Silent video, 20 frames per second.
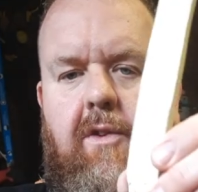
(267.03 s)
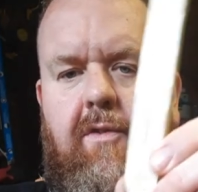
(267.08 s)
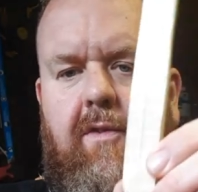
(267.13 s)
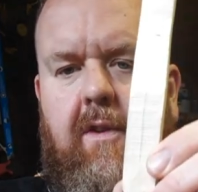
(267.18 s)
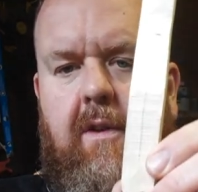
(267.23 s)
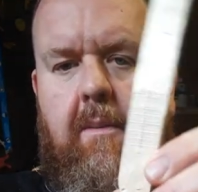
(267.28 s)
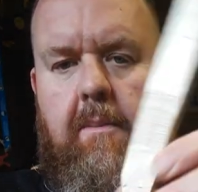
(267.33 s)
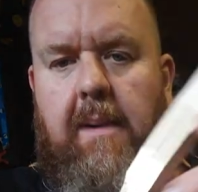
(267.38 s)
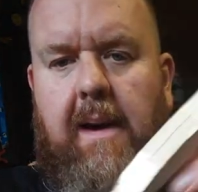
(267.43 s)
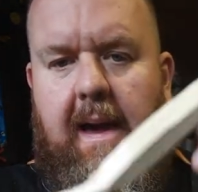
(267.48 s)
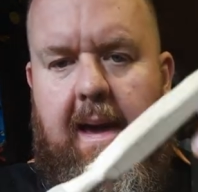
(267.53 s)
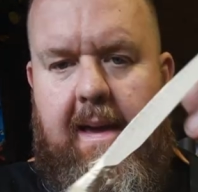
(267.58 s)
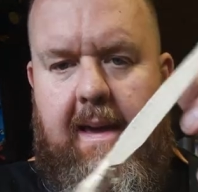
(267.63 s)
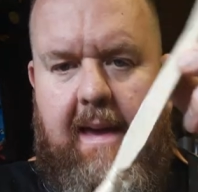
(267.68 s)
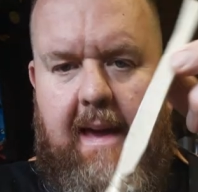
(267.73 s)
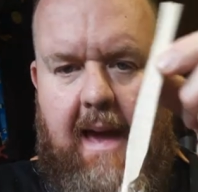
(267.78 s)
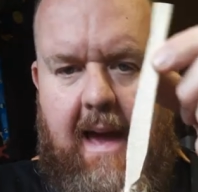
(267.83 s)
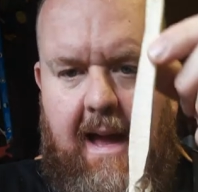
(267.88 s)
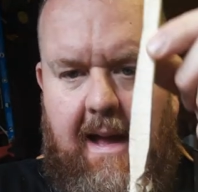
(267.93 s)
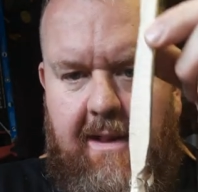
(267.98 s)
front and back,
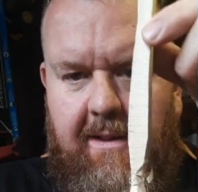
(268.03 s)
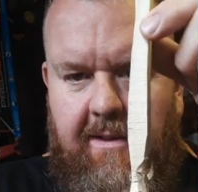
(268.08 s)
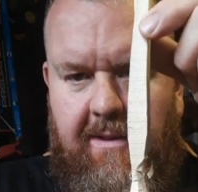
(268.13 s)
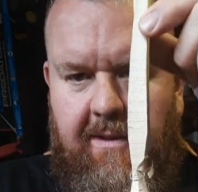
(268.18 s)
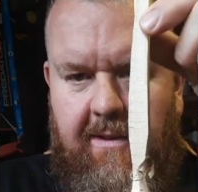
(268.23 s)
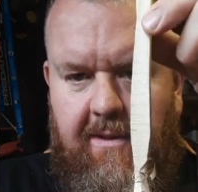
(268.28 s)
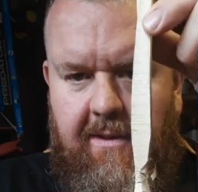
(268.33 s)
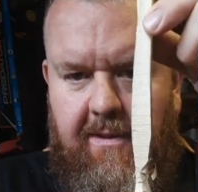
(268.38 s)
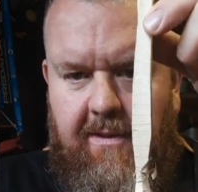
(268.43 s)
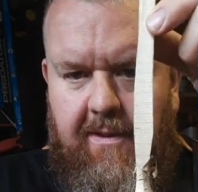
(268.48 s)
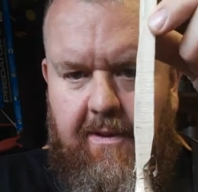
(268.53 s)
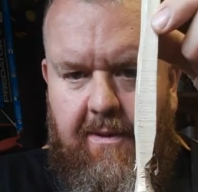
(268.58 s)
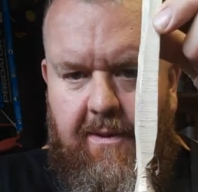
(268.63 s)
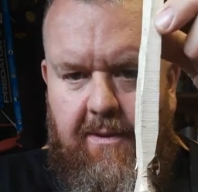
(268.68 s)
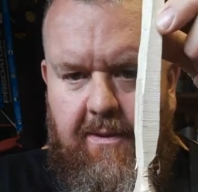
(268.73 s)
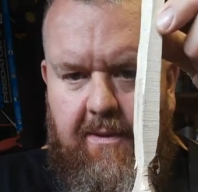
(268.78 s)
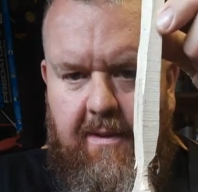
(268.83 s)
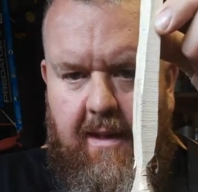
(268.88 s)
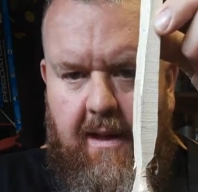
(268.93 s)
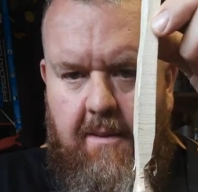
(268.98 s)
and see
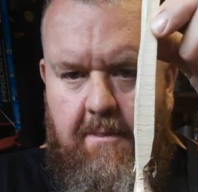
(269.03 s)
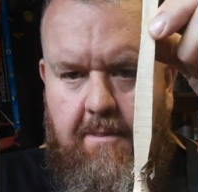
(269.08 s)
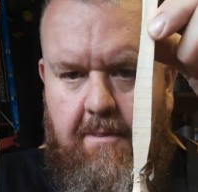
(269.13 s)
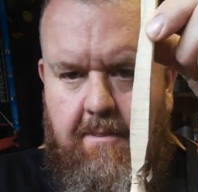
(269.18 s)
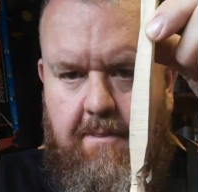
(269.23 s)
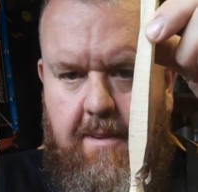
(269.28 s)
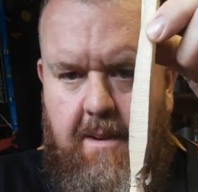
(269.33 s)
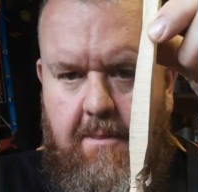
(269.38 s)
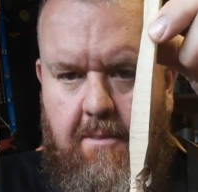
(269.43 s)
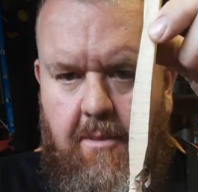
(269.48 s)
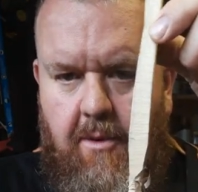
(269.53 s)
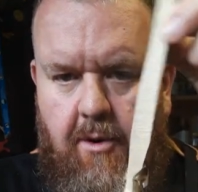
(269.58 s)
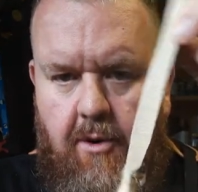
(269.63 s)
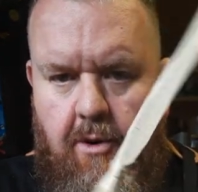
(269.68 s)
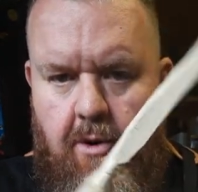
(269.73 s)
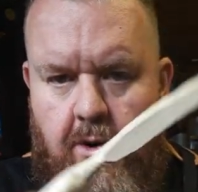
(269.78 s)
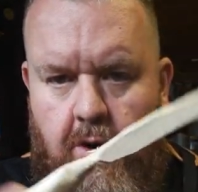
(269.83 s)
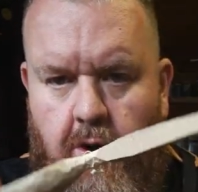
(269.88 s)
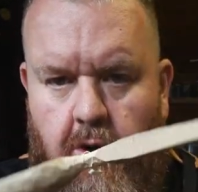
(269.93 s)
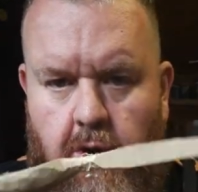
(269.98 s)
that a bit
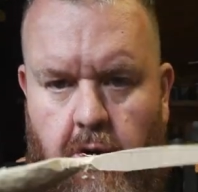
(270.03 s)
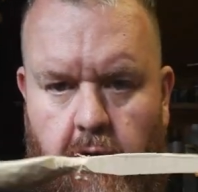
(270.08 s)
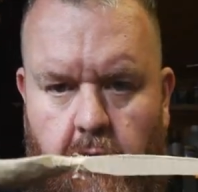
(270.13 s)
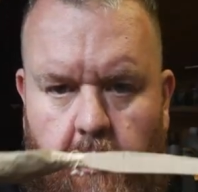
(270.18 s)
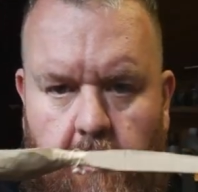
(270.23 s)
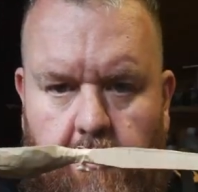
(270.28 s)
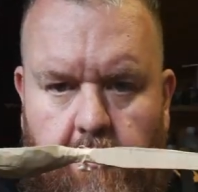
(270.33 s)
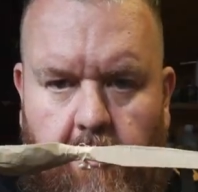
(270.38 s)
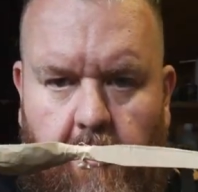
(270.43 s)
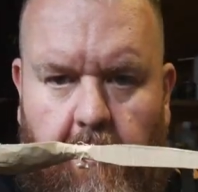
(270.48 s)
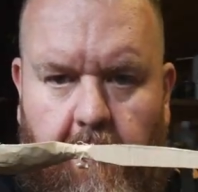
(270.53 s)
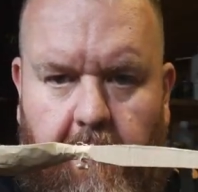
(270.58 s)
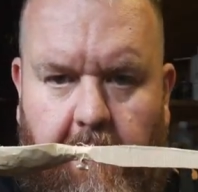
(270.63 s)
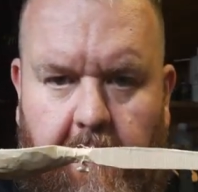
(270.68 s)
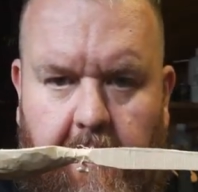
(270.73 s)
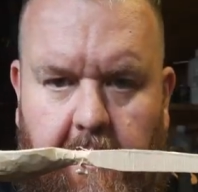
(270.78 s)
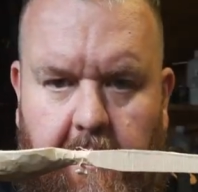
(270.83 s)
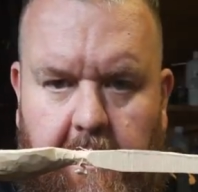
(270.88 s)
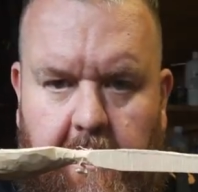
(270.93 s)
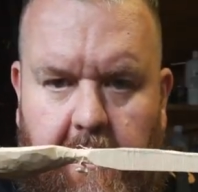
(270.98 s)
more
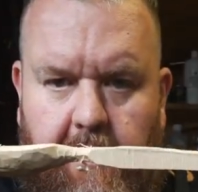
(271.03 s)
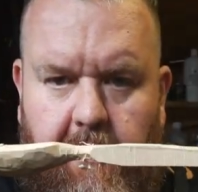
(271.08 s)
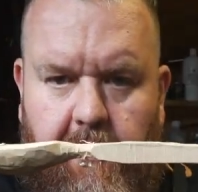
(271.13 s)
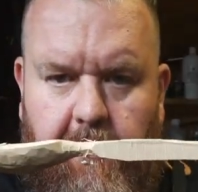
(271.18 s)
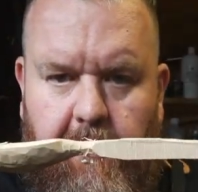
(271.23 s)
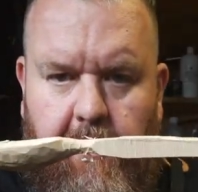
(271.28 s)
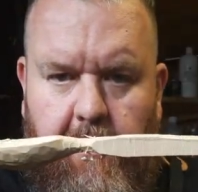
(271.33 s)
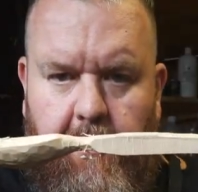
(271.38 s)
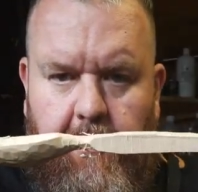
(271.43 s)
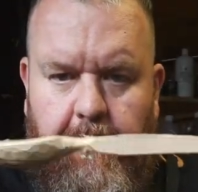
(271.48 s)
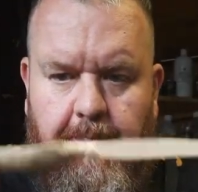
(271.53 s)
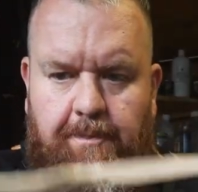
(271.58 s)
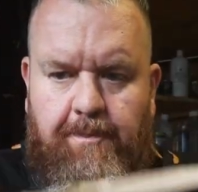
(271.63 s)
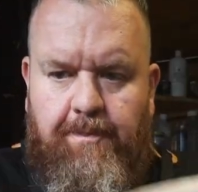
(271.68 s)
profile in the spoon.